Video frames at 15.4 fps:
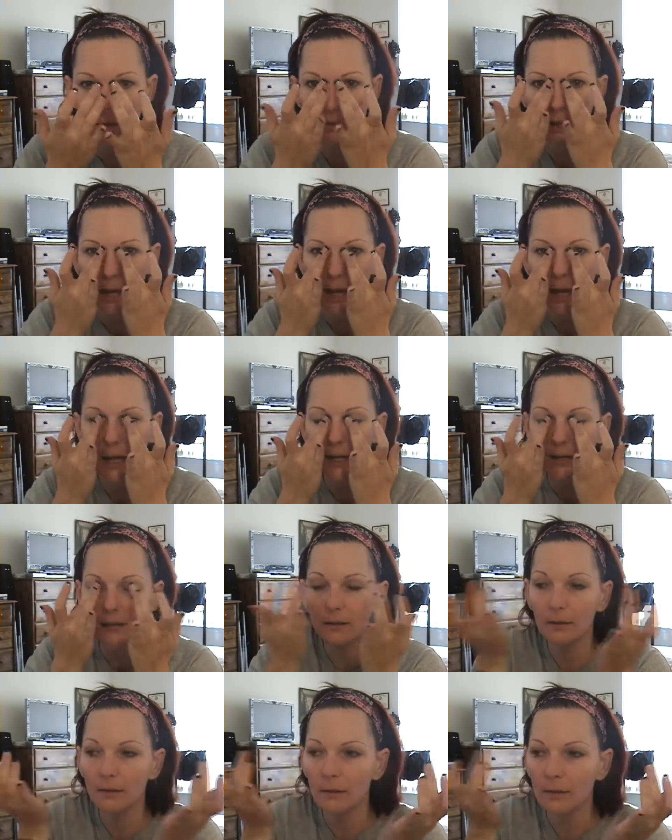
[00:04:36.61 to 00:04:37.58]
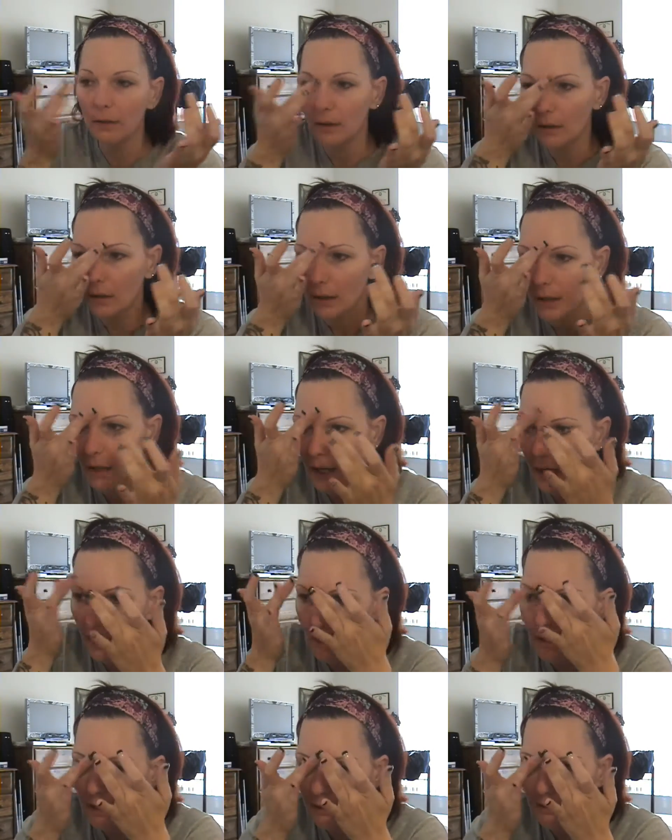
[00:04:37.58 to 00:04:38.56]
Okay,
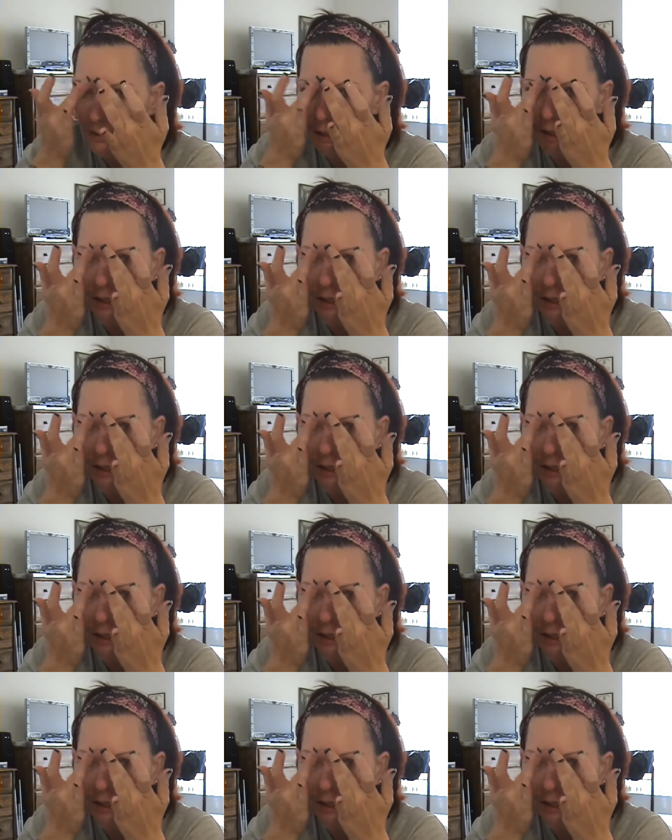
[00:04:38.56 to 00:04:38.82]
and then